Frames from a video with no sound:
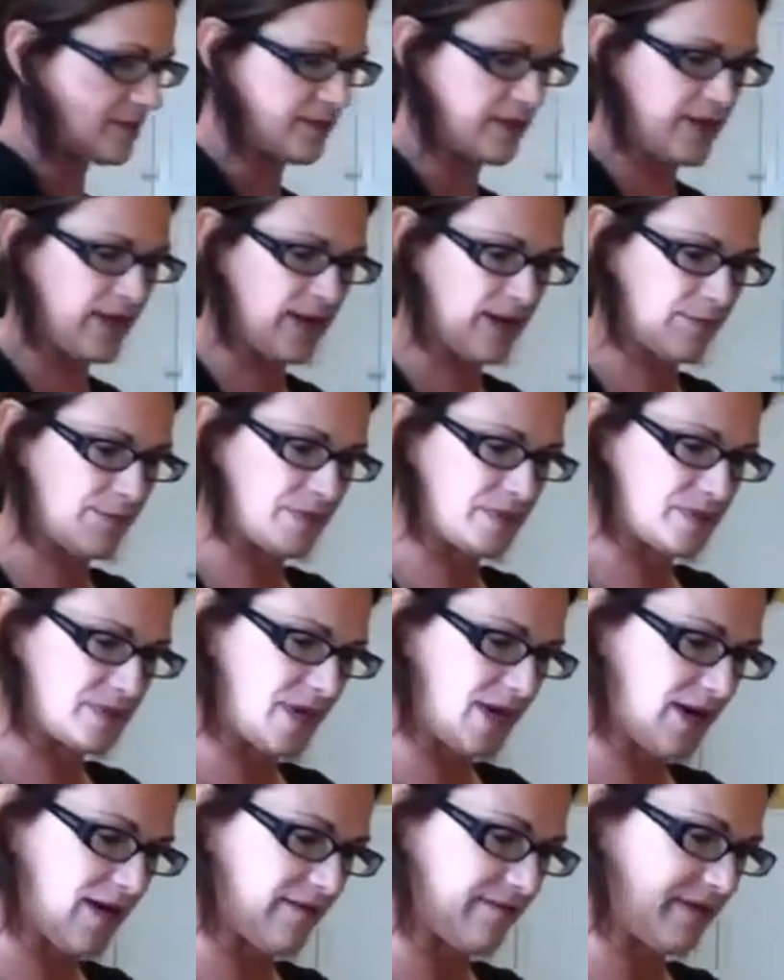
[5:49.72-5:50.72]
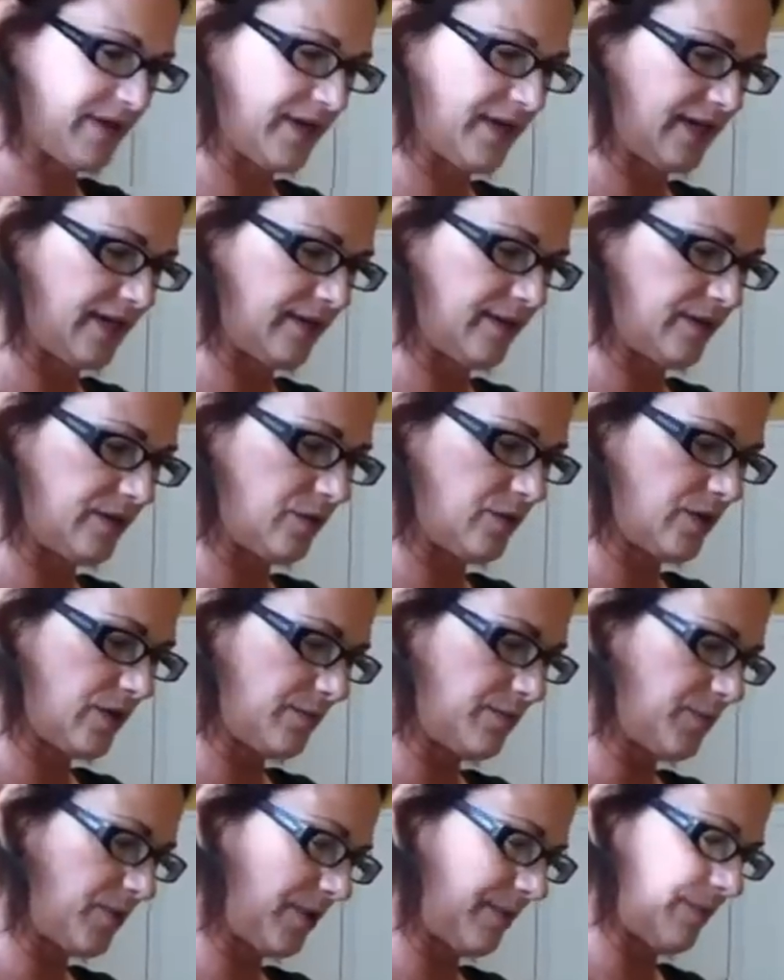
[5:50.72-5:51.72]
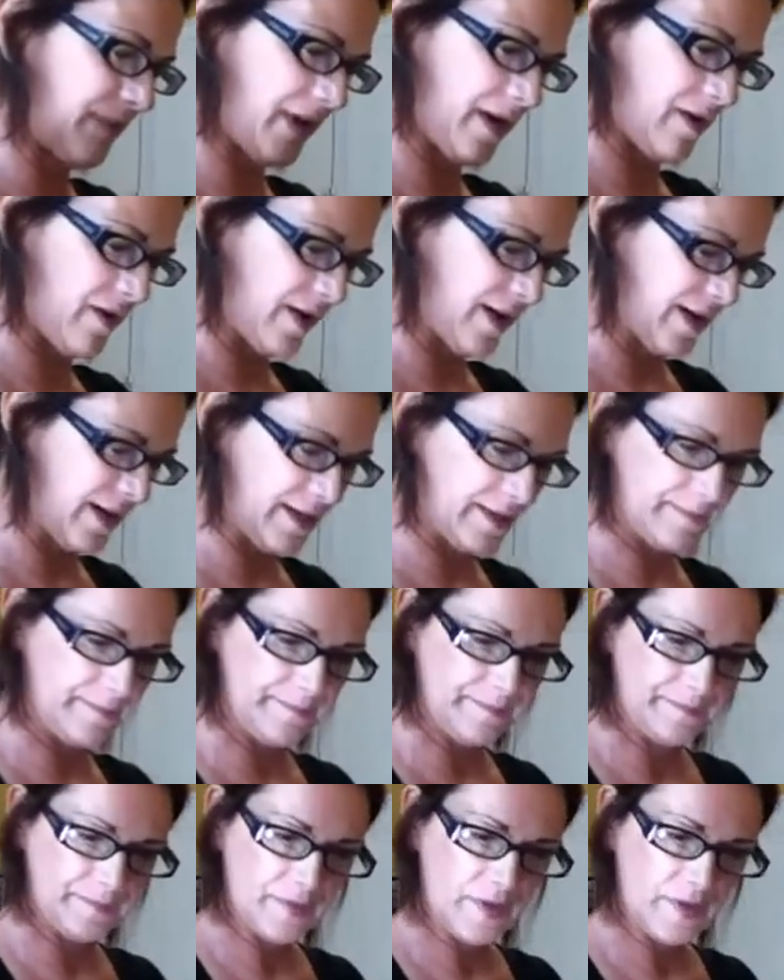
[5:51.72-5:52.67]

didn't happen to have any. You can prepare it